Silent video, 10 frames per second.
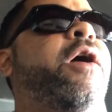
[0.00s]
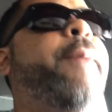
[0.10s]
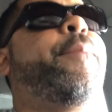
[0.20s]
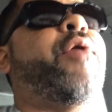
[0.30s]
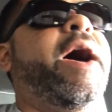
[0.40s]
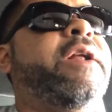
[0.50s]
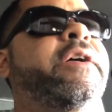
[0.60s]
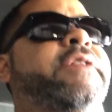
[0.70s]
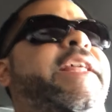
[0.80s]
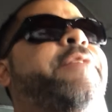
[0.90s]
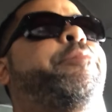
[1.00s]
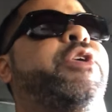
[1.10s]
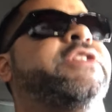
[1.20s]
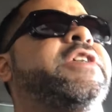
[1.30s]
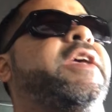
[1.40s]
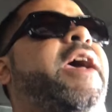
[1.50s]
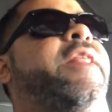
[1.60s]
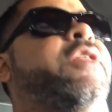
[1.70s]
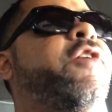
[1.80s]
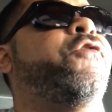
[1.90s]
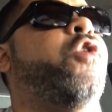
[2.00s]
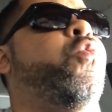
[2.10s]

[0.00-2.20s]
a product that's put together for